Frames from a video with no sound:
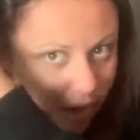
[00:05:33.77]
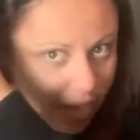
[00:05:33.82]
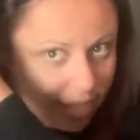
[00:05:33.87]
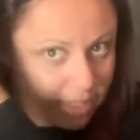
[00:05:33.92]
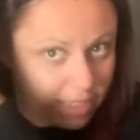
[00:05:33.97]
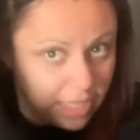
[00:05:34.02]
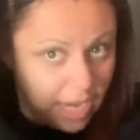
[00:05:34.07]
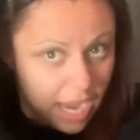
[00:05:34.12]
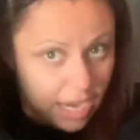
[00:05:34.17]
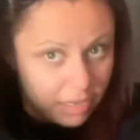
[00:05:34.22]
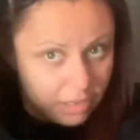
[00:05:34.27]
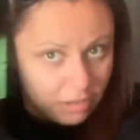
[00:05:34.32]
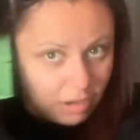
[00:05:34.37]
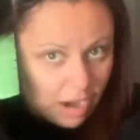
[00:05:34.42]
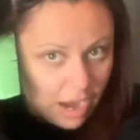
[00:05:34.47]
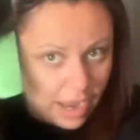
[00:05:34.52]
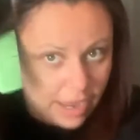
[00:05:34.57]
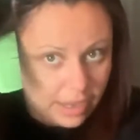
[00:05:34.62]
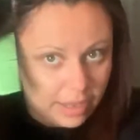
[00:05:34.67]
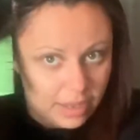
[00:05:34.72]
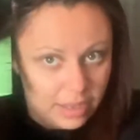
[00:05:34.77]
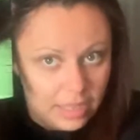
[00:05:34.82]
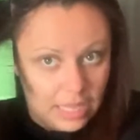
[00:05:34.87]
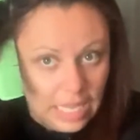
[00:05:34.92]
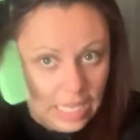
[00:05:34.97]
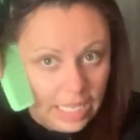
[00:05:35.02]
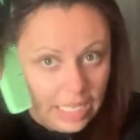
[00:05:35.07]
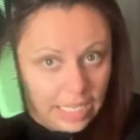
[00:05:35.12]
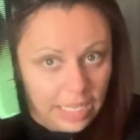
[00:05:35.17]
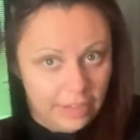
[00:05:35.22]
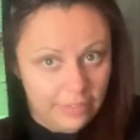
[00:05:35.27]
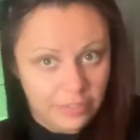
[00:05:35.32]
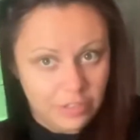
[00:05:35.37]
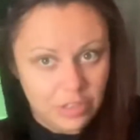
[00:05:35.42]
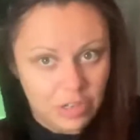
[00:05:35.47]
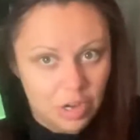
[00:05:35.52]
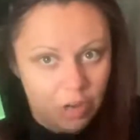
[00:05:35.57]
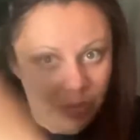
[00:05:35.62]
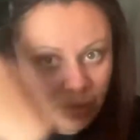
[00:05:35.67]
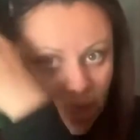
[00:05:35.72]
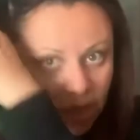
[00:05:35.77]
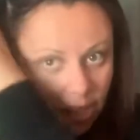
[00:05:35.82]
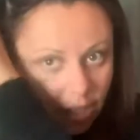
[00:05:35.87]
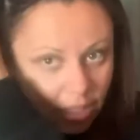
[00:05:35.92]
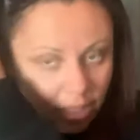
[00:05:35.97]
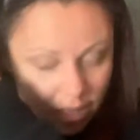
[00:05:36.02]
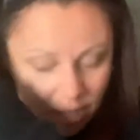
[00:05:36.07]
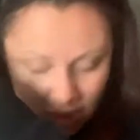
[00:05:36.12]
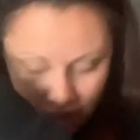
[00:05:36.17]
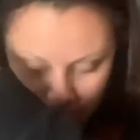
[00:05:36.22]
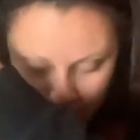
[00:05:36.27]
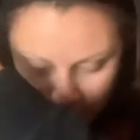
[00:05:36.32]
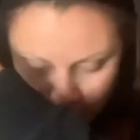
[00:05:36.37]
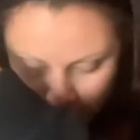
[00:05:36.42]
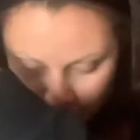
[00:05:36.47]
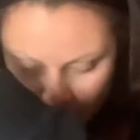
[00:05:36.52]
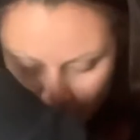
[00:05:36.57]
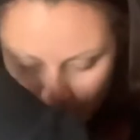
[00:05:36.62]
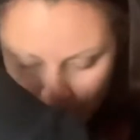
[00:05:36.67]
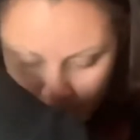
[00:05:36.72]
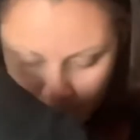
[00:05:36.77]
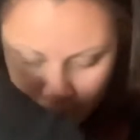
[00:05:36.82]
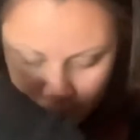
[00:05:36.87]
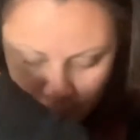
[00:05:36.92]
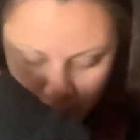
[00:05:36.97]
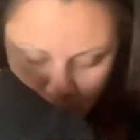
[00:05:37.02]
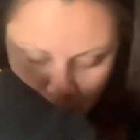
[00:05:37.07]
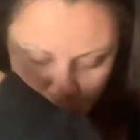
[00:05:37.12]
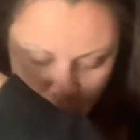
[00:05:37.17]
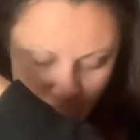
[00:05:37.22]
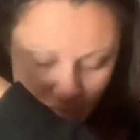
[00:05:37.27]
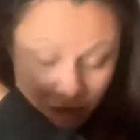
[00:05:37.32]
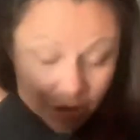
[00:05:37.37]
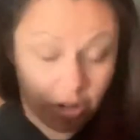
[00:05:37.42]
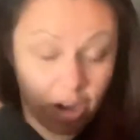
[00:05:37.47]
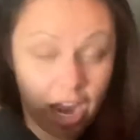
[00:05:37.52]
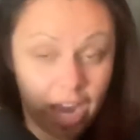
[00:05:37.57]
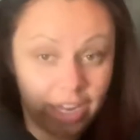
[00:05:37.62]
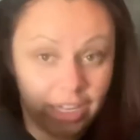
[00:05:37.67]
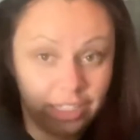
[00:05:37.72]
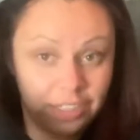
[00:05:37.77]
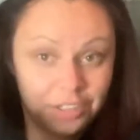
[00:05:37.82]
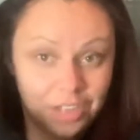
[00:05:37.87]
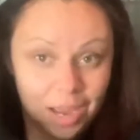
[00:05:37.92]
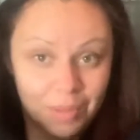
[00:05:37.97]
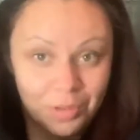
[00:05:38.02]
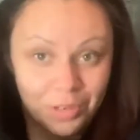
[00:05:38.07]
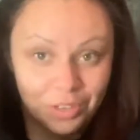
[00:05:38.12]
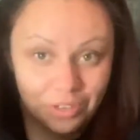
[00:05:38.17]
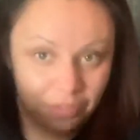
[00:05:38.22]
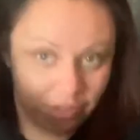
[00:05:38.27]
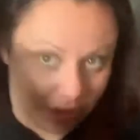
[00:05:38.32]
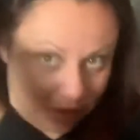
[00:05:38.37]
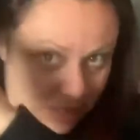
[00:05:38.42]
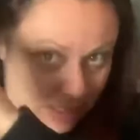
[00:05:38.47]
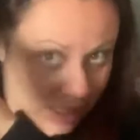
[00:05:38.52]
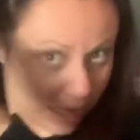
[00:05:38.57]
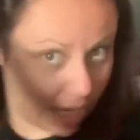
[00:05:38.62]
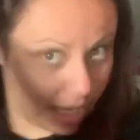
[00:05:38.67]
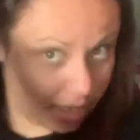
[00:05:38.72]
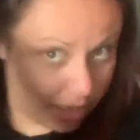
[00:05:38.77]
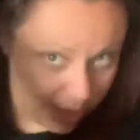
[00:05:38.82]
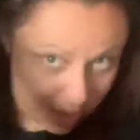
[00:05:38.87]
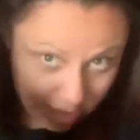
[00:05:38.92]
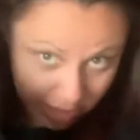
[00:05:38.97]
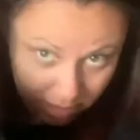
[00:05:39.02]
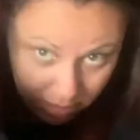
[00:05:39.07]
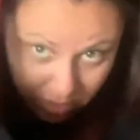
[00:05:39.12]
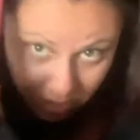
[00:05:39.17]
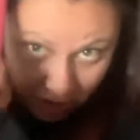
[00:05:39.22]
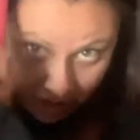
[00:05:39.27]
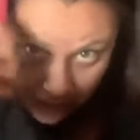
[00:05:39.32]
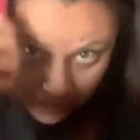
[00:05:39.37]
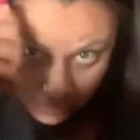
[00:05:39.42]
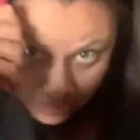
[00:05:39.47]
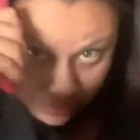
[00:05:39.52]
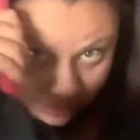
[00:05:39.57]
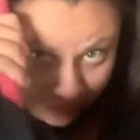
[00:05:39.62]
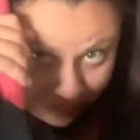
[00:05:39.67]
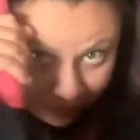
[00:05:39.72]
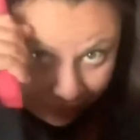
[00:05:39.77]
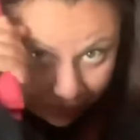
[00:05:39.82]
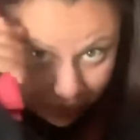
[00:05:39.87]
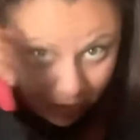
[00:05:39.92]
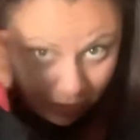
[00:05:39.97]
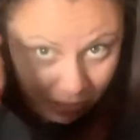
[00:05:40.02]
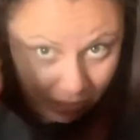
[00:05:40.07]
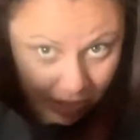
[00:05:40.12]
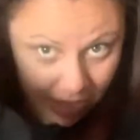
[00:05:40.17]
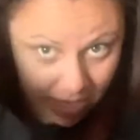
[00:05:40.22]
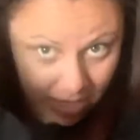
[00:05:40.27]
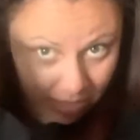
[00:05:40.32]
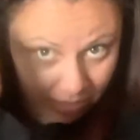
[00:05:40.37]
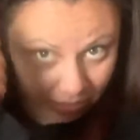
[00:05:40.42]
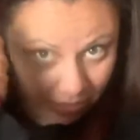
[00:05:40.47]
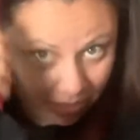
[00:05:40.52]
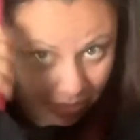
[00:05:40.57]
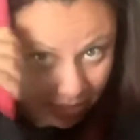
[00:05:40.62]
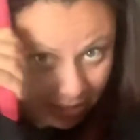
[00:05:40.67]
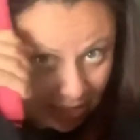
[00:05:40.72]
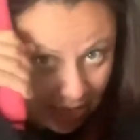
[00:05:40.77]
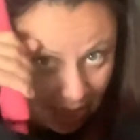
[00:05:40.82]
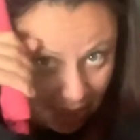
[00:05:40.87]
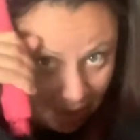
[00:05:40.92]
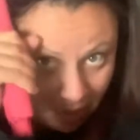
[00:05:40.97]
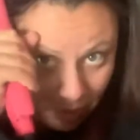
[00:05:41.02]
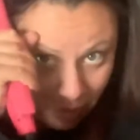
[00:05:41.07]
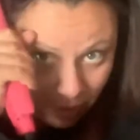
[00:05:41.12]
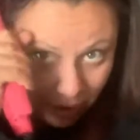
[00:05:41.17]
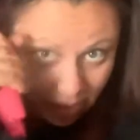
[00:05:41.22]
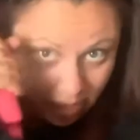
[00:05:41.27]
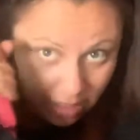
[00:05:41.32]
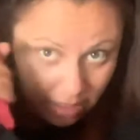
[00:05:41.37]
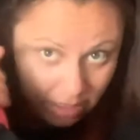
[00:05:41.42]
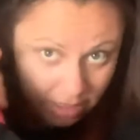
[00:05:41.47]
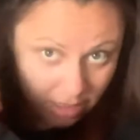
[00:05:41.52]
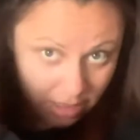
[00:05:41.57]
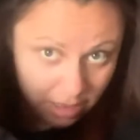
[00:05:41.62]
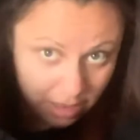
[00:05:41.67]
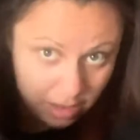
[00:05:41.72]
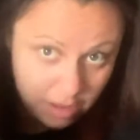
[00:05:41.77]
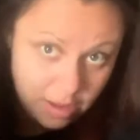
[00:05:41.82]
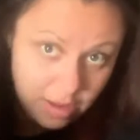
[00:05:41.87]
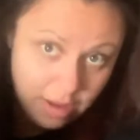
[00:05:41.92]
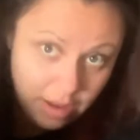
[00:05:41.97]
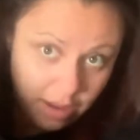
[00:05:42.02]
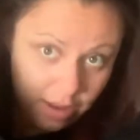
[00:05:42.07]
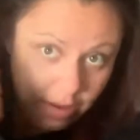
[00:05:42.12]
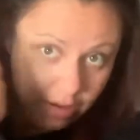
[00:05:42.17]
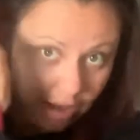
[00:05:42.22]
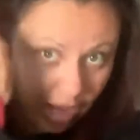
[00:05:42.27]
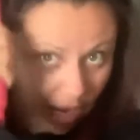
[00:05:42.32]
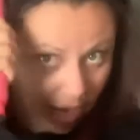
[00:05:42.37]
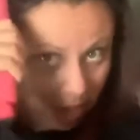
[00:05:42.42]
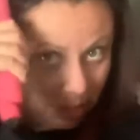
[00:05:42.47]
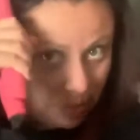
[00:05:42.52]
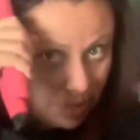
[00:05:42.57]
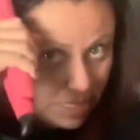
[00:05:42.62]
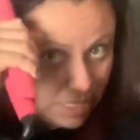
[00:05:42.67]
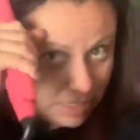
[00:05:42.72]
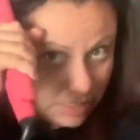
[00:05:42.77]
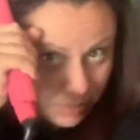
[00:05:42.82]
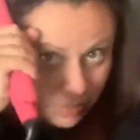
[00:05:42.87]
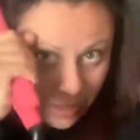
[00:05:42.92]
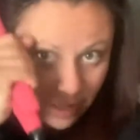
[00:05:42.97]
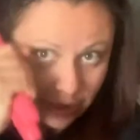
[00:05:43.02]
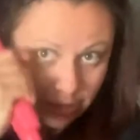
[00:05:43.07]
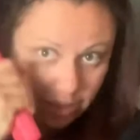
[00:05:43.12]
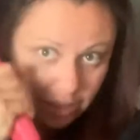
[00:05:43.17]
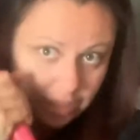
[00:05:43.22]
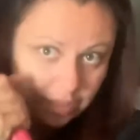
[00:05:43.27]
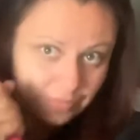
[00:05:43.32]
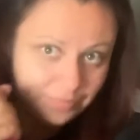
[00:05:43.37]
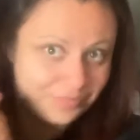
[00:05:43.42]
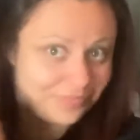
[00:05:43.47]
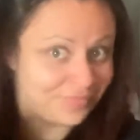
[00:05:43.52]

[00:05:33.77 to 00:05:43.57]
I did not cry. If you know me in real life, you know that I cry in job interviews a lot, so that's great, a real selling point on me as a person.